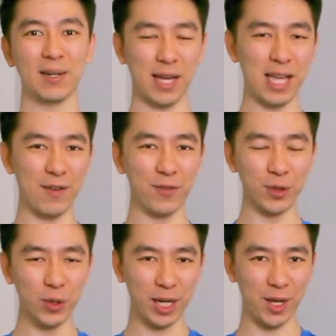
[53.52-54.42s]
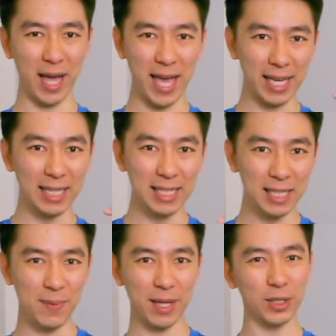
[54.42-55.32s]
Okay, if you know that you're aching a
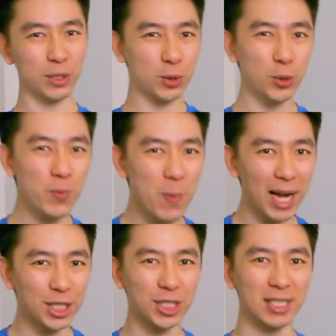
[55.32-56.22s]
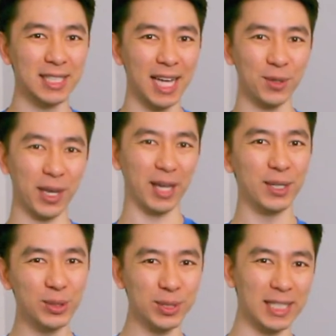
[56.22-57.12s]
little bit, not too much that you
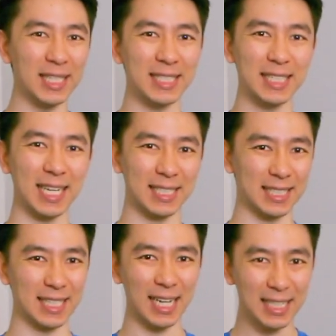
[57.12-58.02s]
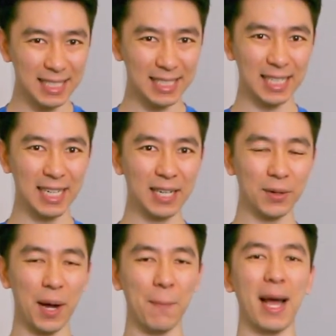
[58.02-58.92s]
cannot do the next day's exercise,
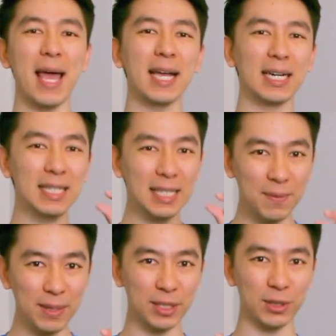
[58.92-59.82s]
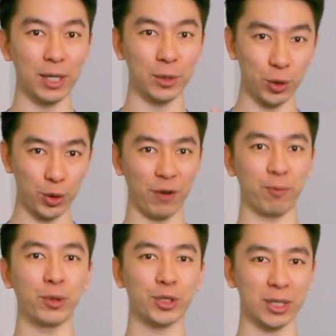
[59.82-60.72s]
right? But ache a little bit so that you know you
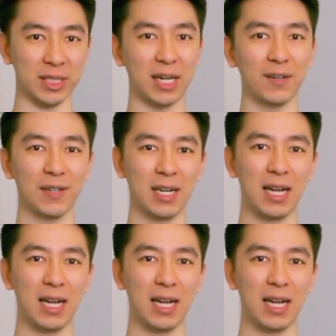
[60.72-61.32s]
have pushed yourself,